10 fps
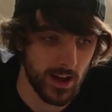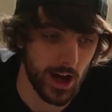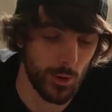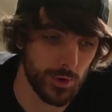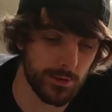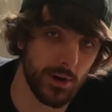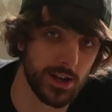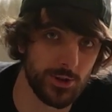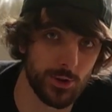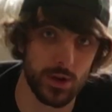I wouldn't
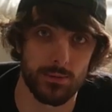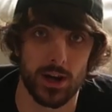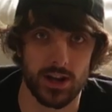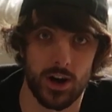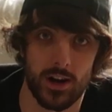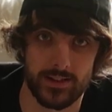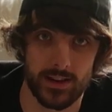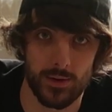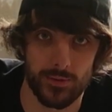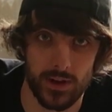mind doing my car
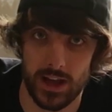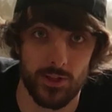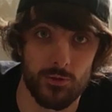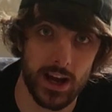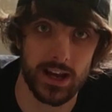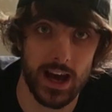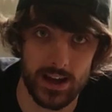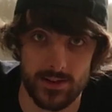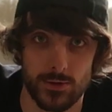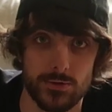stuff in the rain
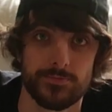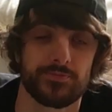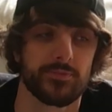at all.